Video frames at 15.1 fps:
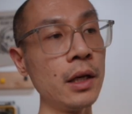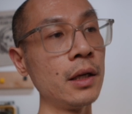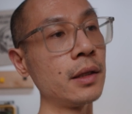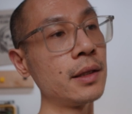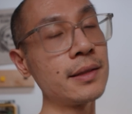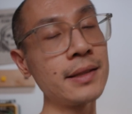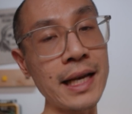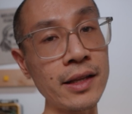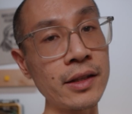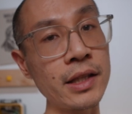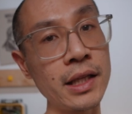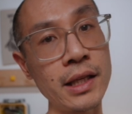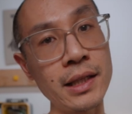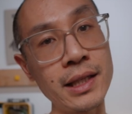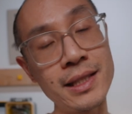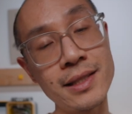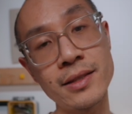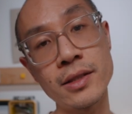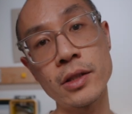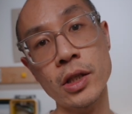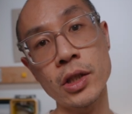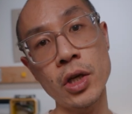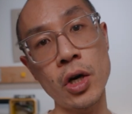The second thing is
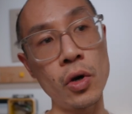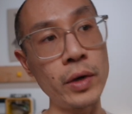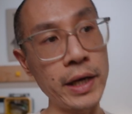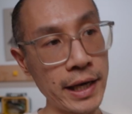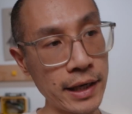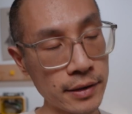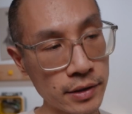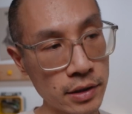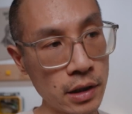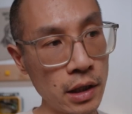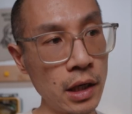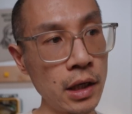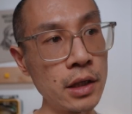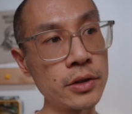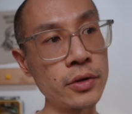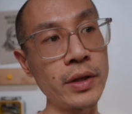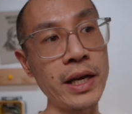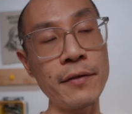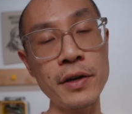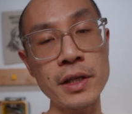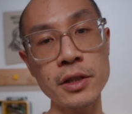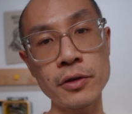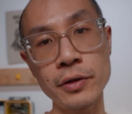the codecs. So the
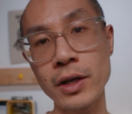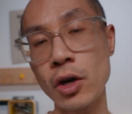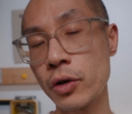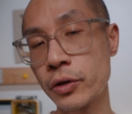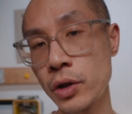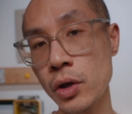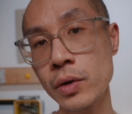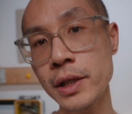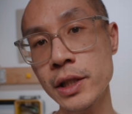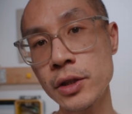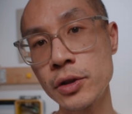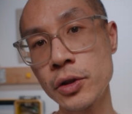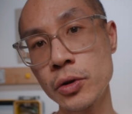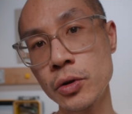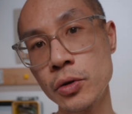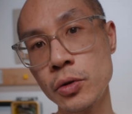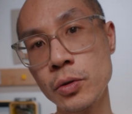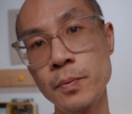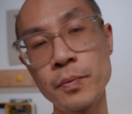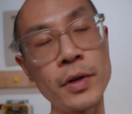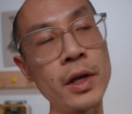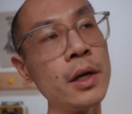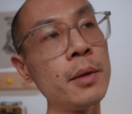FX3, although it can do
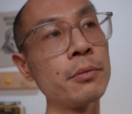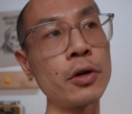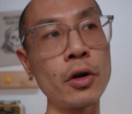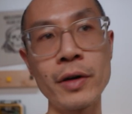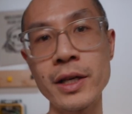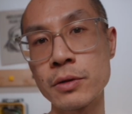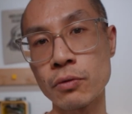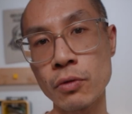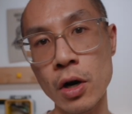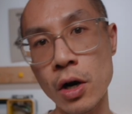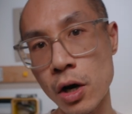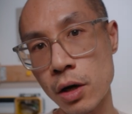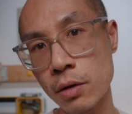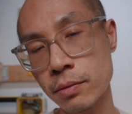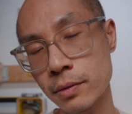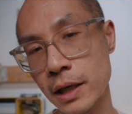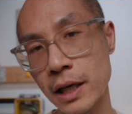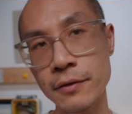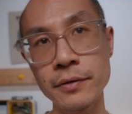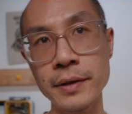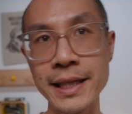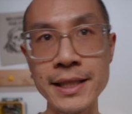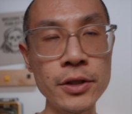ProRes RAW kind
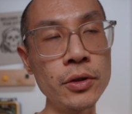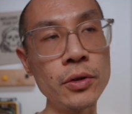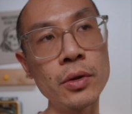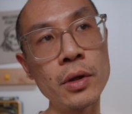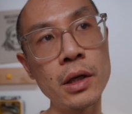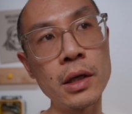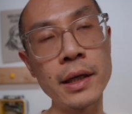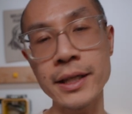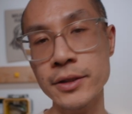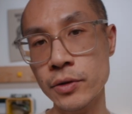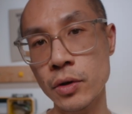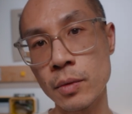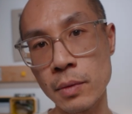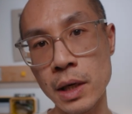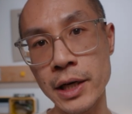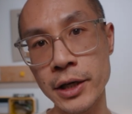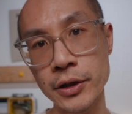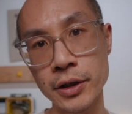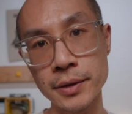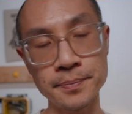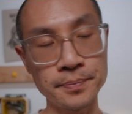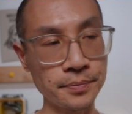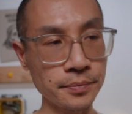of into an external
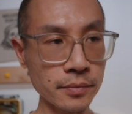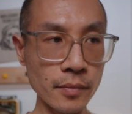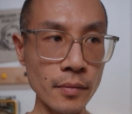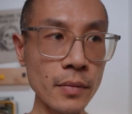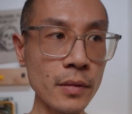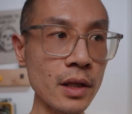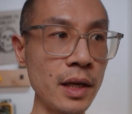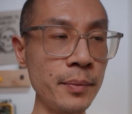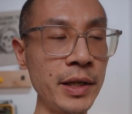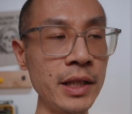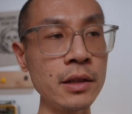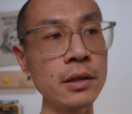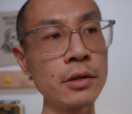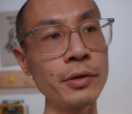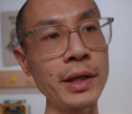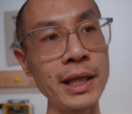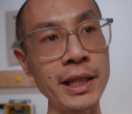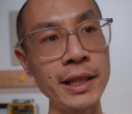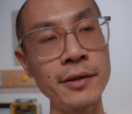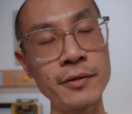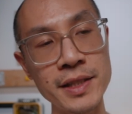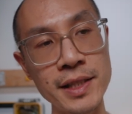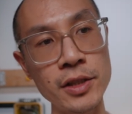monitor, I mean, the reality
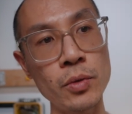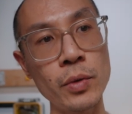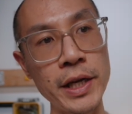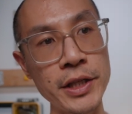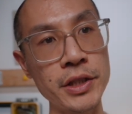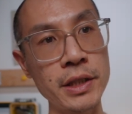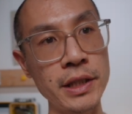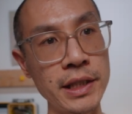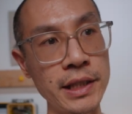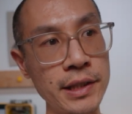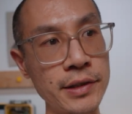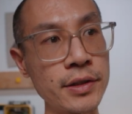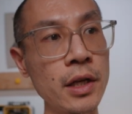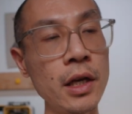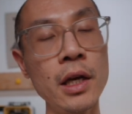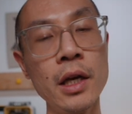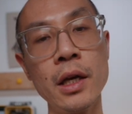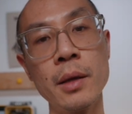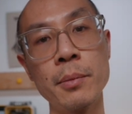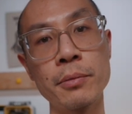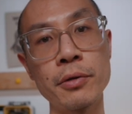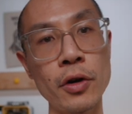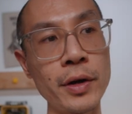of the situation is
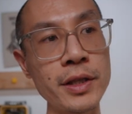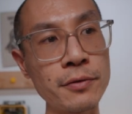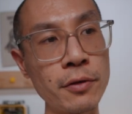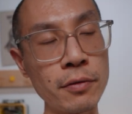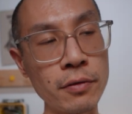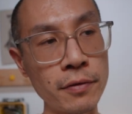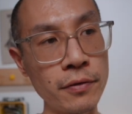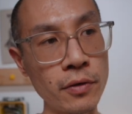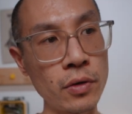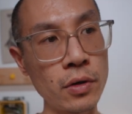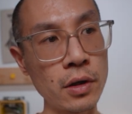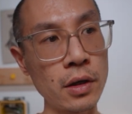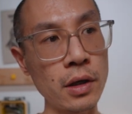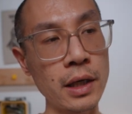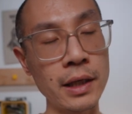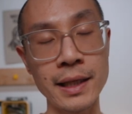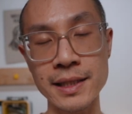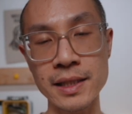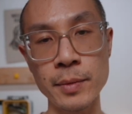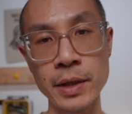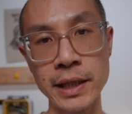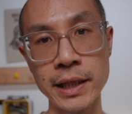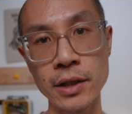ProRes 444 on Alexa
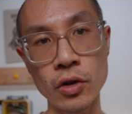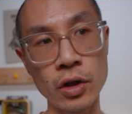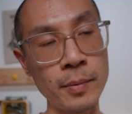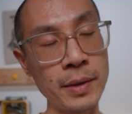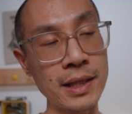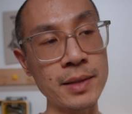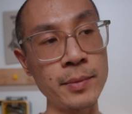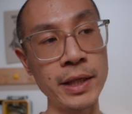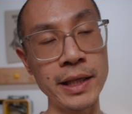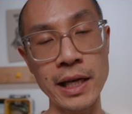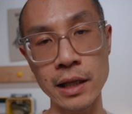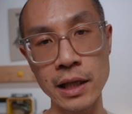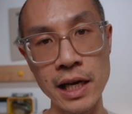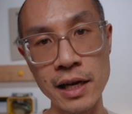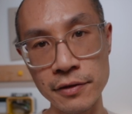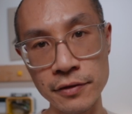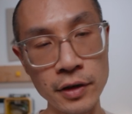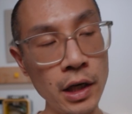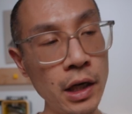Mini or Alexa Mini LF